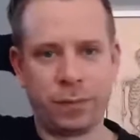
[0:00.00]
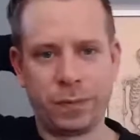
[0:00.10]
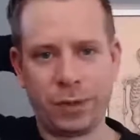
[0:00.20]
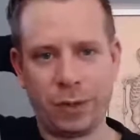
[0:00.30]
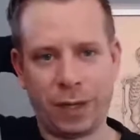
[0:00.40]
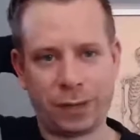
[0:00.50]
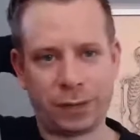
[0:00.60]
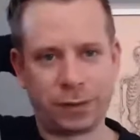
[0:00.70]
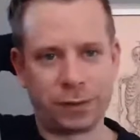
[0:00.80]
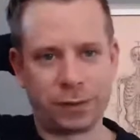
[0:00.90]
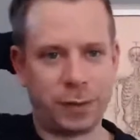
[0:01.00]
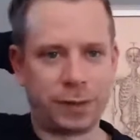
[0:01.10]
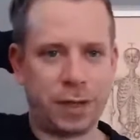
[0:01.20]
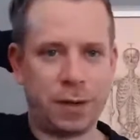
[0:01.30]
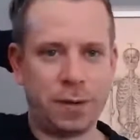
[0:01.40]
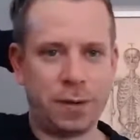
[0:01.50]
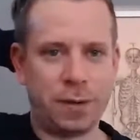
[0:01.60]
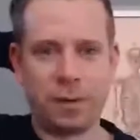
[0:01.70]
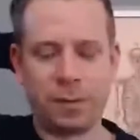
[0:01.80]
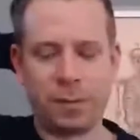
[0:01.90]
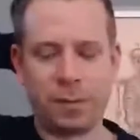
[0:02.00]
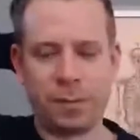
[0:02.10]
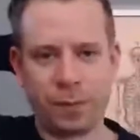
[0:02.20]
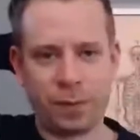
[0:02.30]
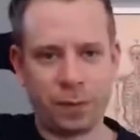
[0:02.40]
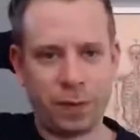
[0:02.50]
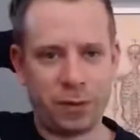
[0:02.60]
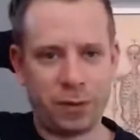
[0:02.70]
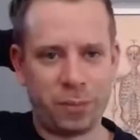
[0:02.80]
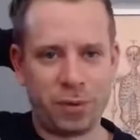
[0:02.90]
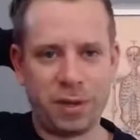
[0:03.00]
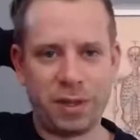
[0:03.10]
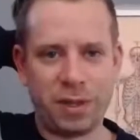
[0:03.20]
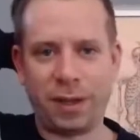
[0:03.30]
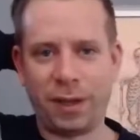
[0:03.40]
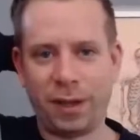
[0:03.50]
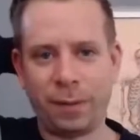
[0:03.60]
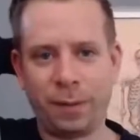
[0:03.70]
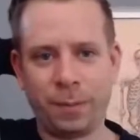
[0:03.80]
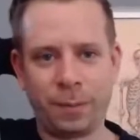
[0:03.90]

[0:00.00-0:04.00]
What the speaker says: Do less, do it slower. Feel your breathing again.